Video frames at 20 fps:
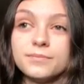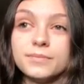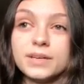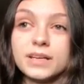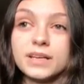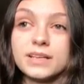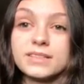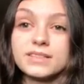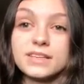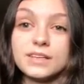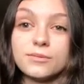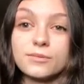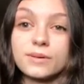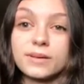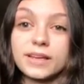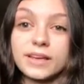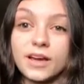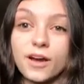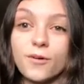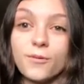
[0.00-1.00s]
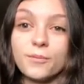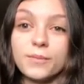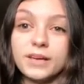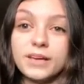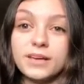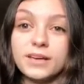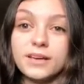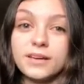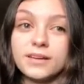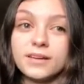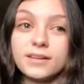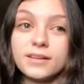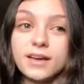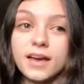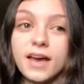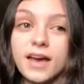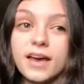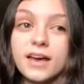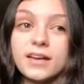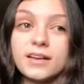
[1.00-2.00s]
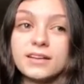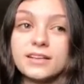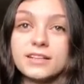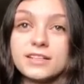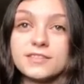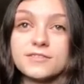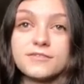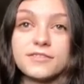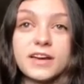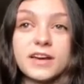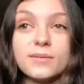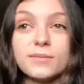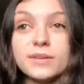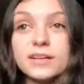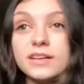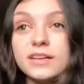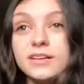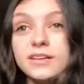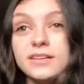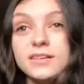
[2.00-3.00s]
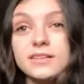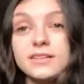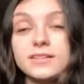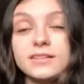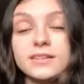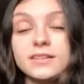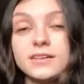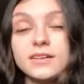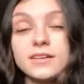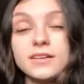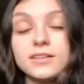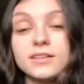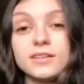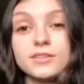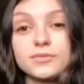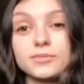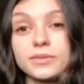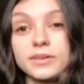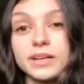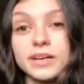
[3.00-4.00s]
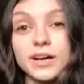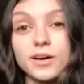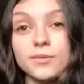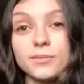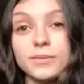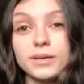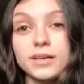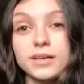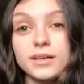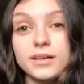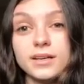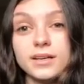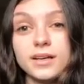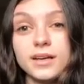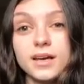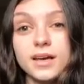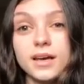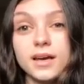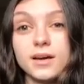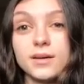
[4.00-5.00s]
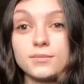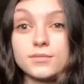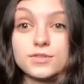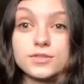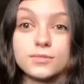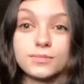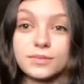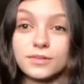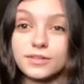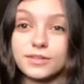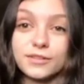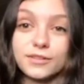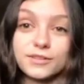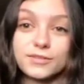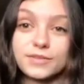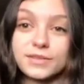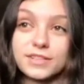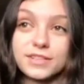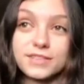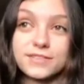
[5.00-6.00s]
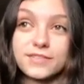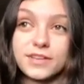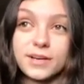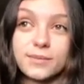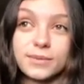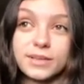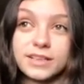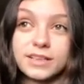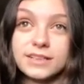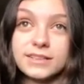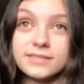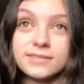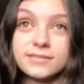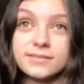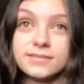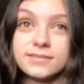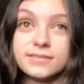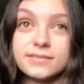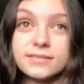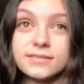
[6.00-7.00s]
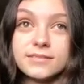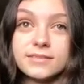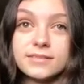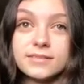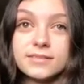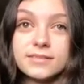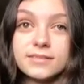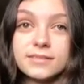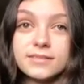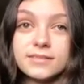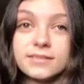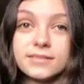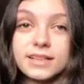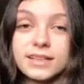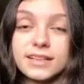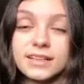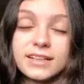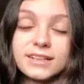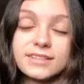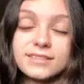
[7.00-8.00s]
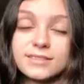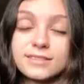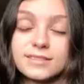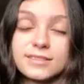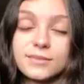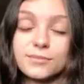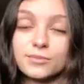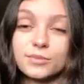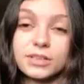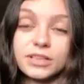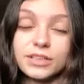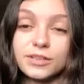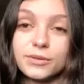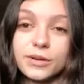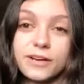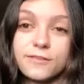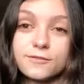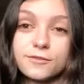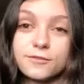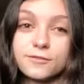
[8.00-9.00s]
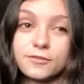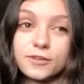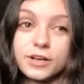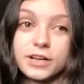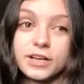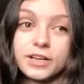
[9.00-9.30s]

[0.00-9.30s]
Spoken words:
because he really helped me, and his family has really helped me. I'm super close with his family, and like I'm really grateful for